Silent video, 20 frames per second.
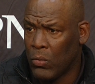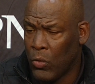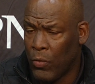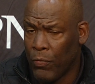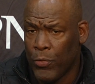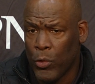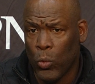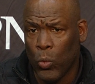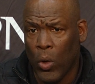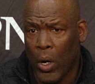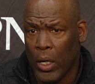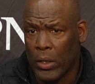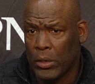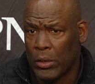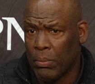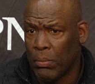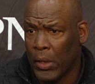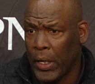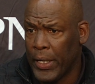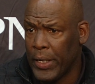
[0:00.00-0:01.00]
Well, if you watch
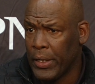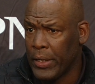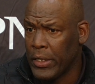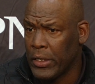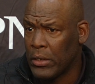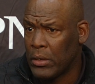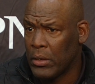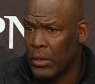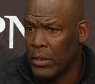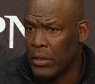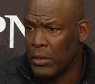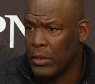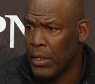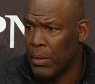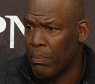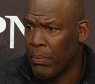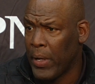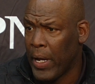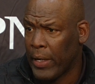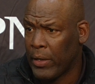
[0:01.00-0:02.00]
him lately, he's
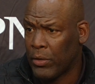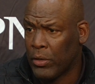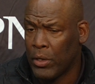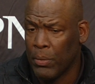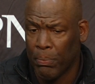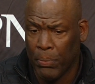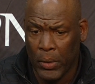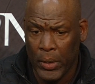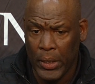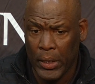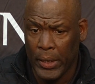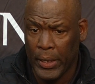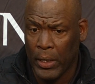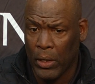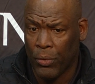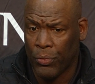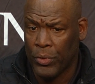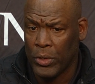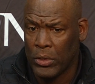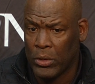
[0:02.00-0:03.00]
getting back completely
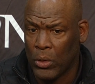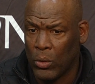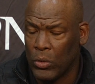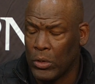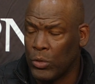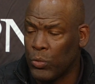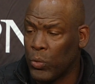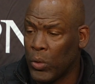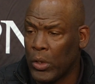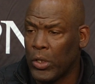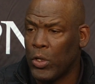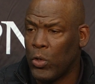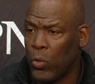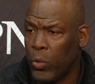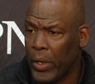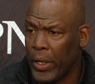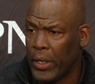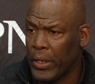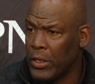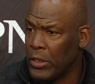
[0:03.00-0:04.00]
healthy, so he's really
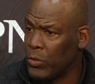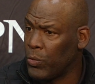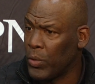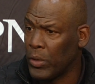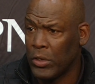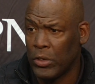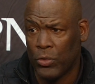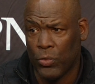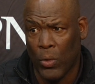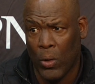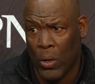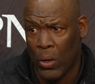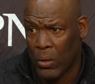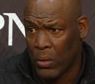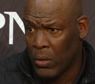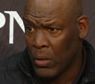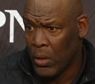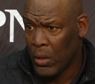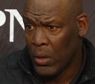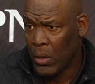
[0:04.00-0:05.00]
quick and he's really strong.
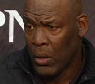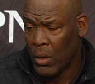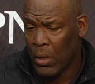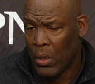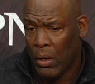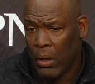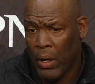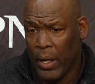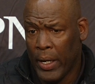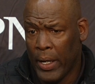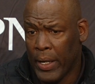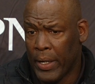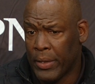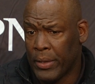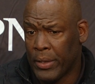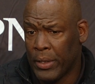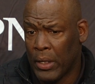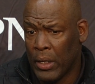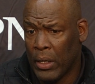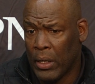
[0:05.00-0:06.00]
And
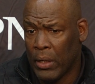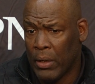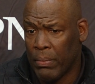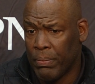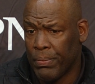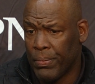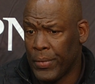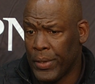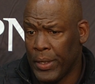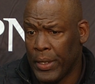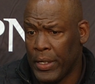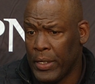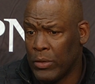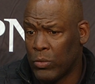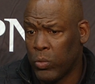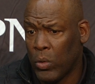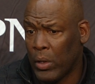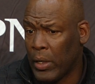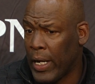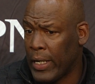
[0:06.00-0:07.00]

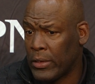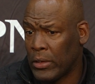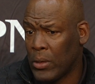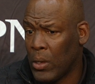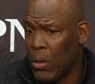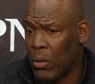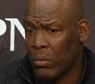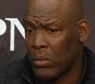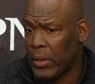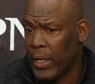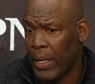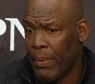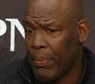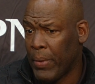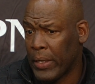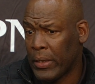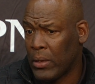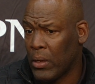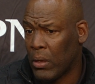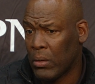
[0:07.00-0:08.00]
he's what I saw on tape.
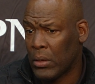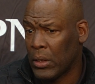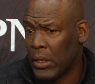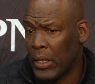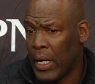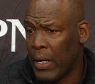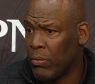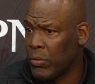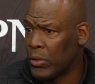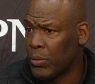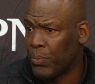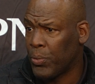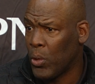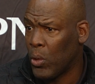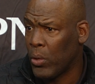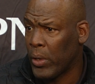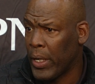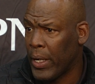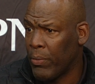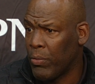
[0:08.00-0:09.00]
I thought the guy was a
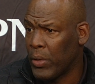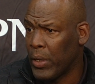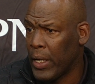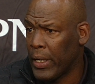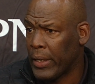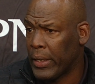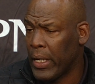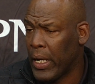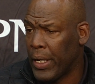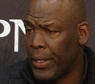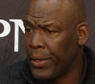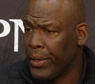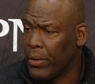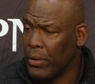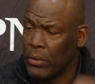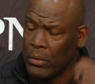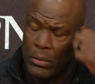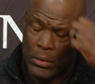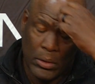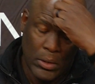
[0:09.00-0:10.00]
pro guy when I got here
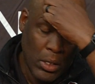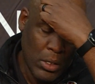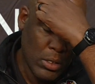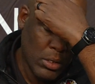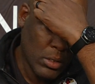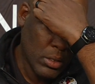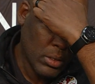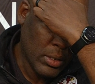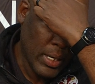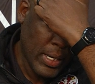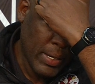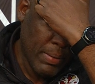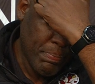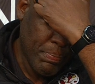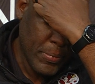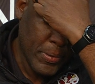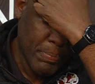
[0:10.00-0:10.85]
and studied the tape.